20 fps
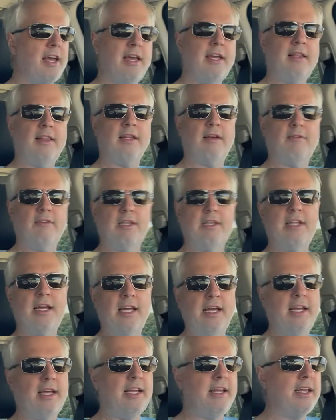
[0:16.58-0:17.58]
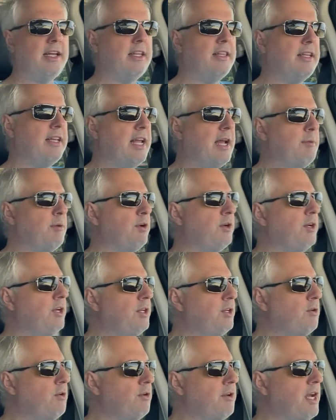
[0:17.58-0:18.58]
a lovely day in the
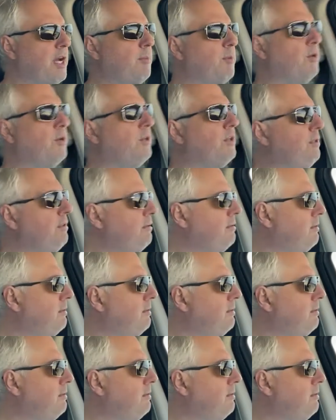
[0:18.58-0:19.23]
neighborhood, your neighborhood.